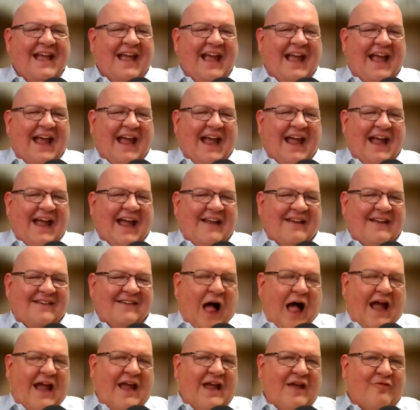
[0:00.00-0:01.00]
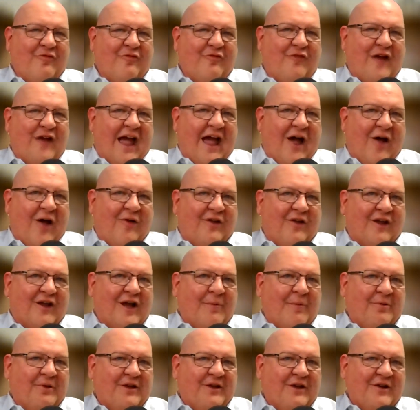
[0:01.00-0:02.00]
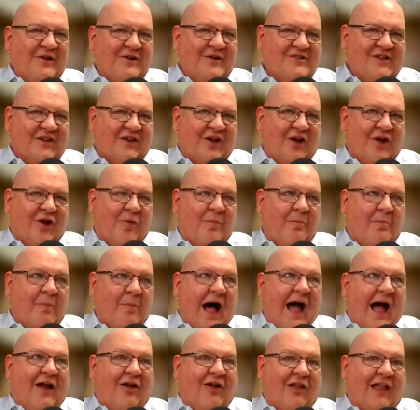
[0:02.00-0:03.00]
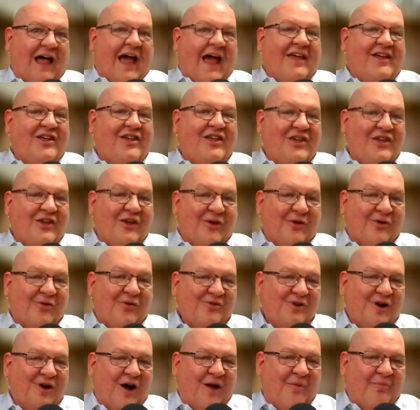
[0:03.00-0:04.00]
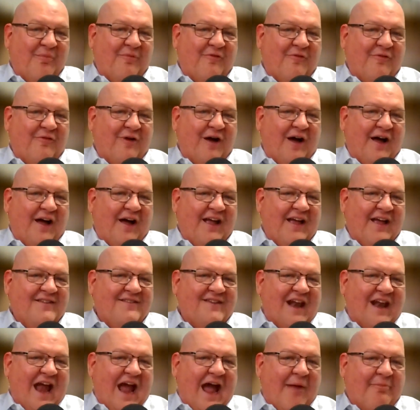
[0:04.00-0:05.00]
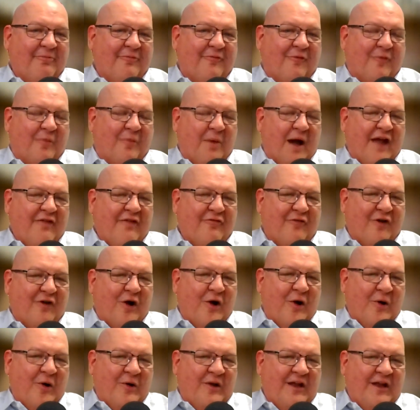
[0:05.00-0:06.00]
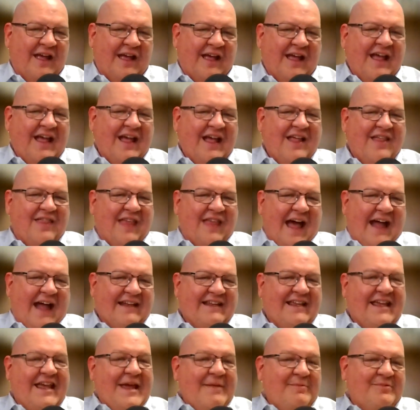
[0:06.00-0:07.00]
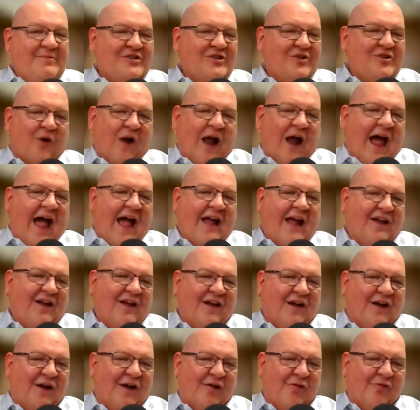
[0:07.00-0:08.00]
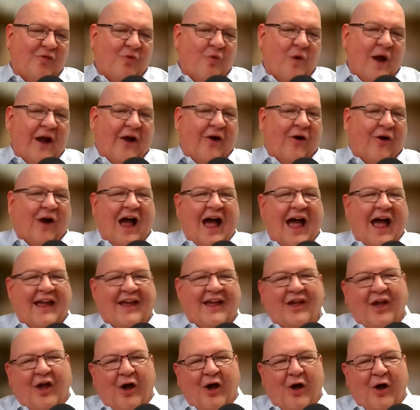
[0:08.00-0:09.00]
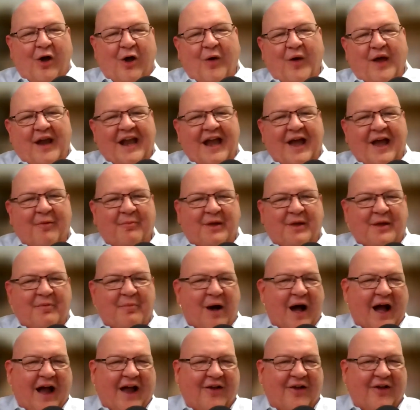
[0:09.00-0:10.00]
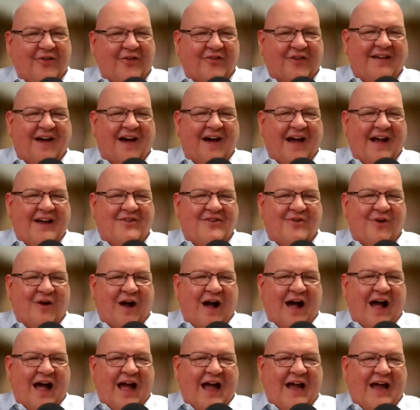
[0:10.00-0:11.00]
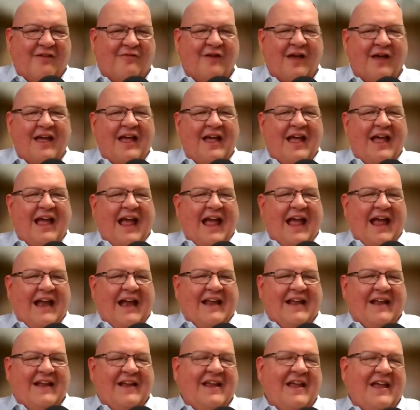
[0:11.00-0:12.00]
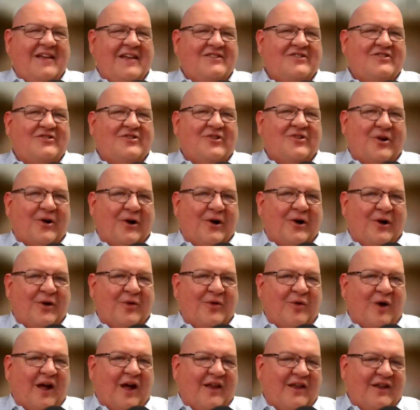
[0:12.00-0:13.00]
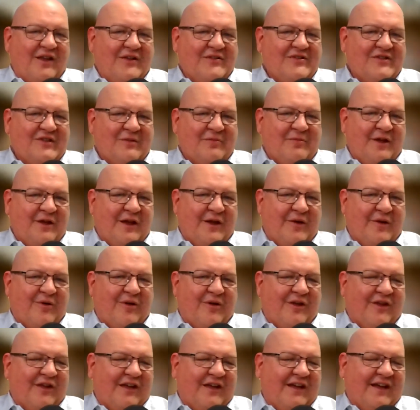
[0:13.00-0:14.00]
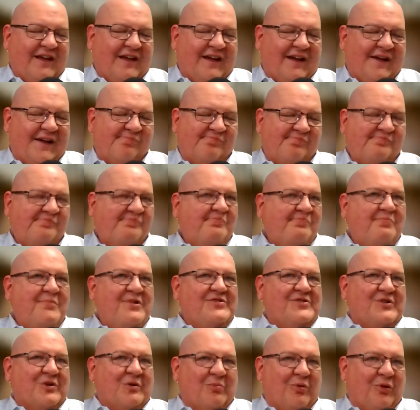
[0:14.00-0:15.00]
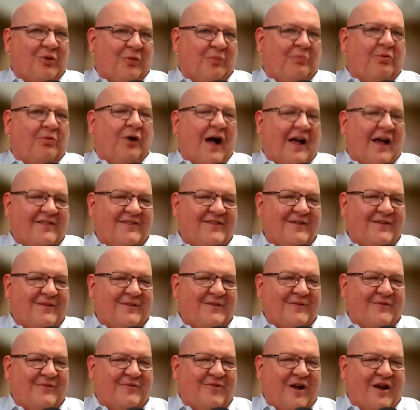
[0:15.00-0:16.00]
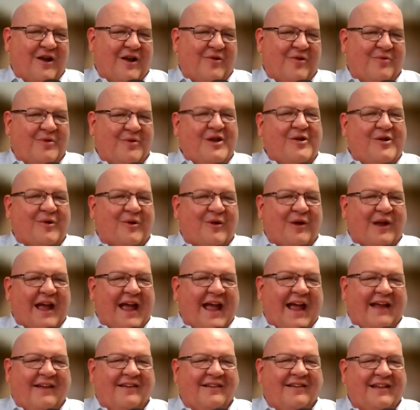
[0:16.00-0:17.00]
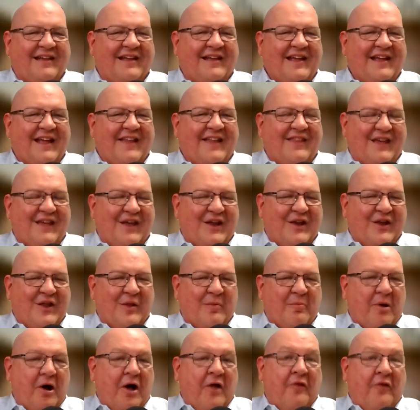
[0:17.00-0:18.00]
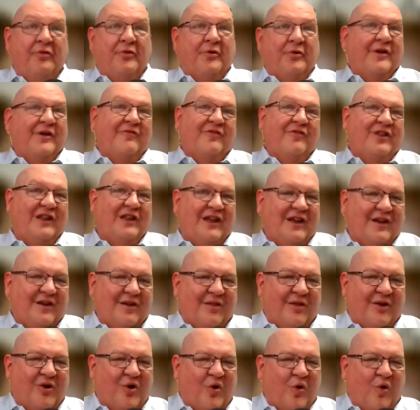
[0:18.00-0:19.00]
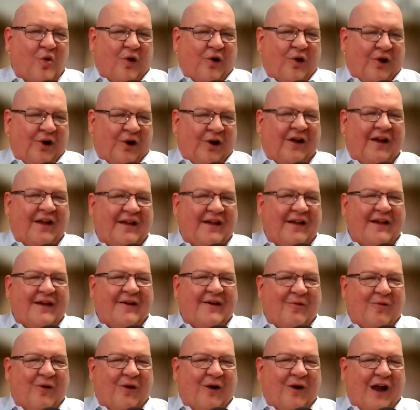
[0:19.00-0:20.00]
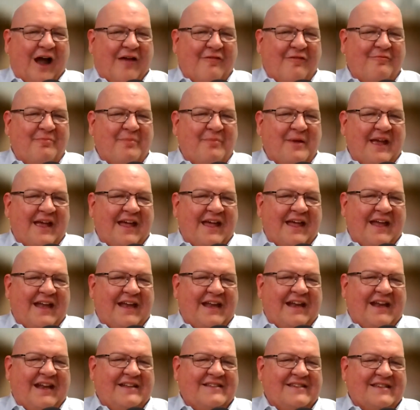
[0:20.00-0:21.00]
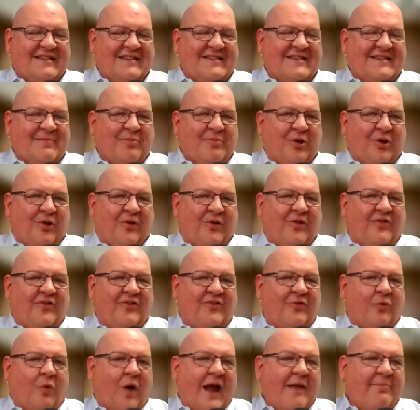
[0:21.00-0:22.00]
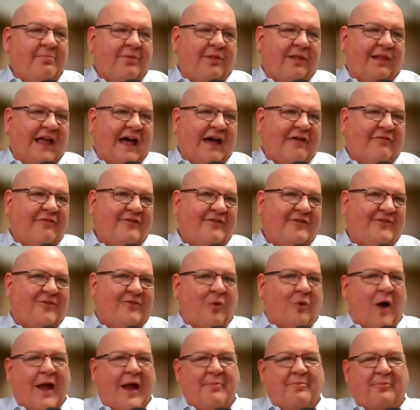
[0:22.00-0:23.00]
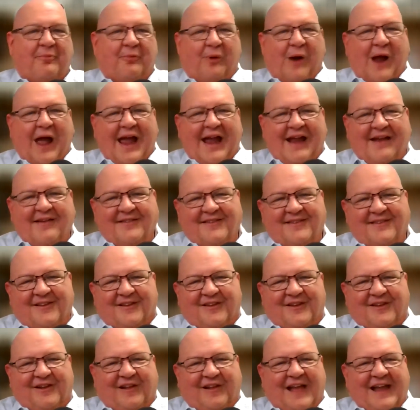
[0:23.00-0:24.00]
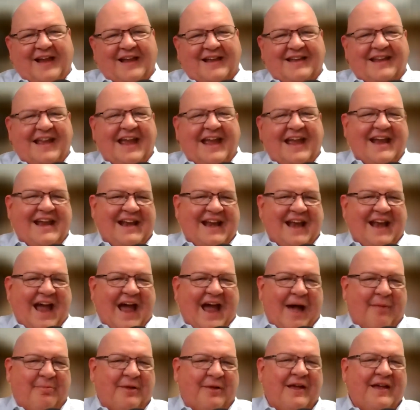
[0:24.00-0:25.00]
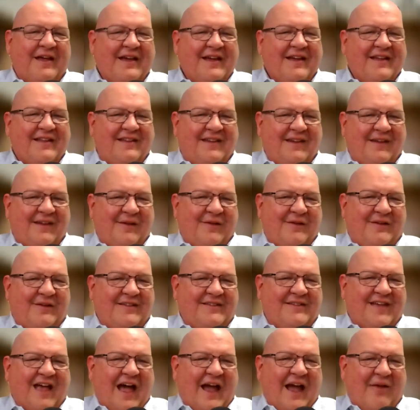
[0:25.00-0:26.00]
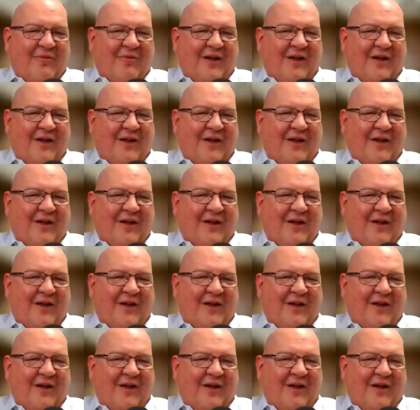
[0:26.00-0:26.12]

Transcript: And I have found a couple years ago Mile IQ on uh, as an app for my phone that keeps track of where I go and how many miles I drive. And it has turned what used to be a really uh, miserable process of trying to recreate at the end of the month or even the end of the quarter where I've been. And it's a simple swipe left, swipe right. It's a little like a dating app to decide